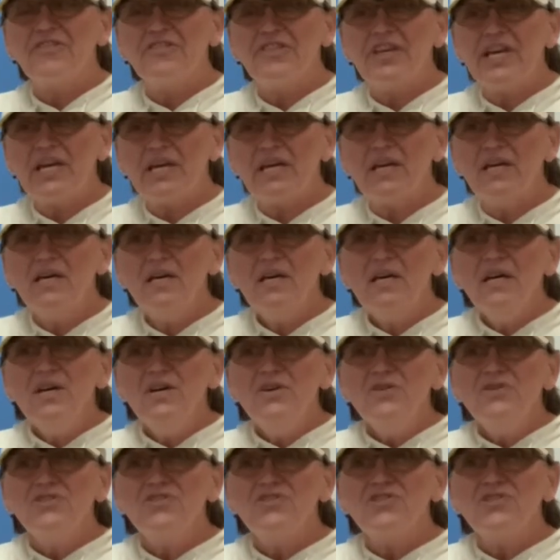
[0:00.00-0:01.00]
thick,
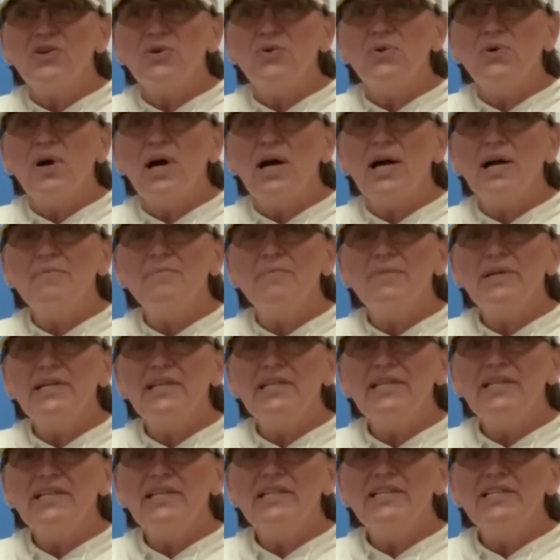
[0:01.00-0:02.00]
so I
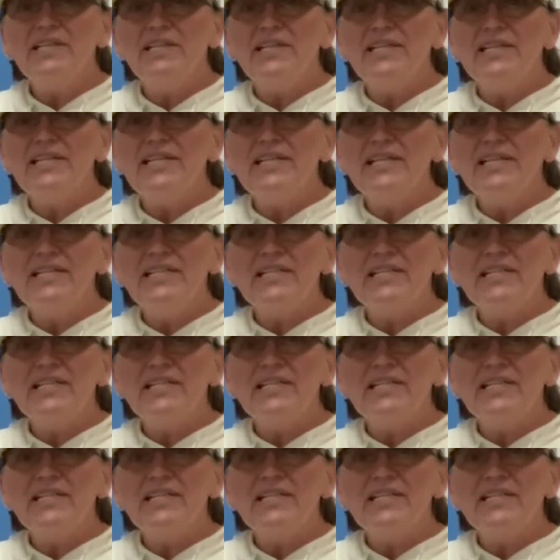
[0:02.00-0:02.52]
made a, an